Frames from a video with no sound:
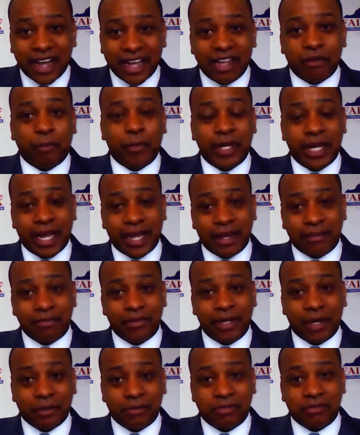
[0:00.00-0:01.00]
If we had,
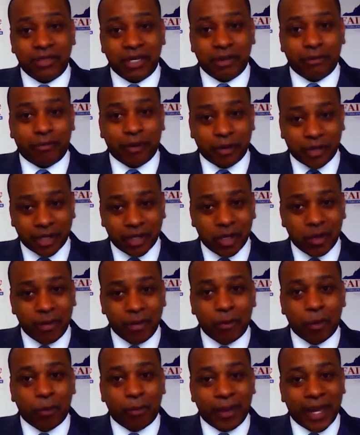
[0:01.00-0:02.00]
felt a little
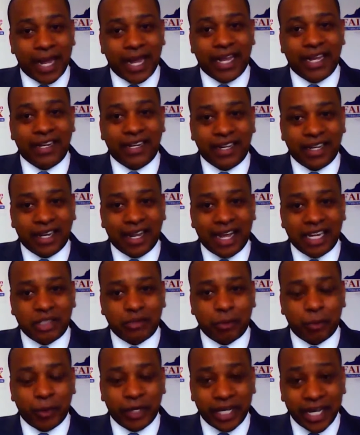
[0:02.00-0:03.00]
bit more pain in the
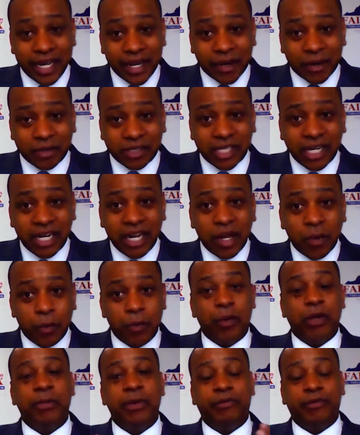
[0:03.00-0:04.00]
last 40 years,
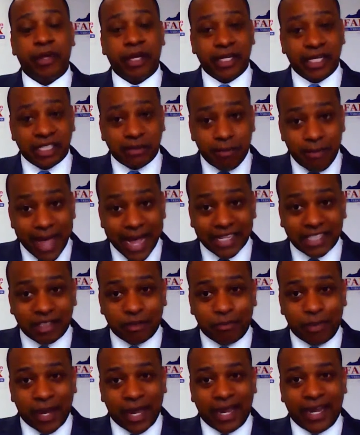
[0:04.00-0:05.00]
we wouldn't be feeling this
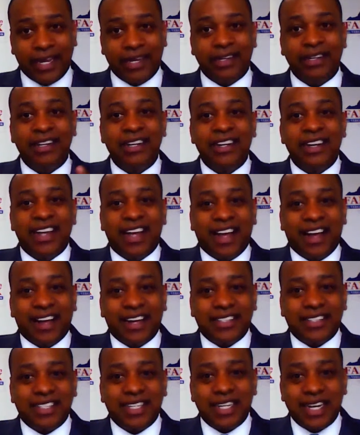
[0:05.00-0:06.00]
massive pain
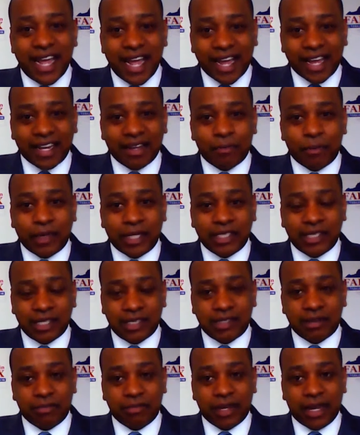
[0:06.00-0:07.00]
today with the
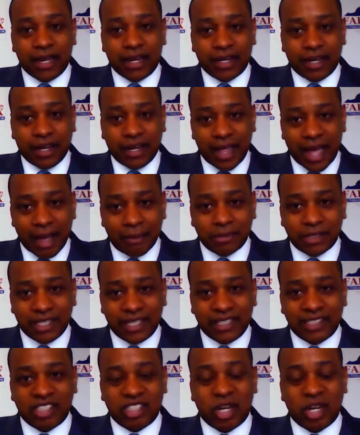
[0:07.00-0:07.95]
system collapsing.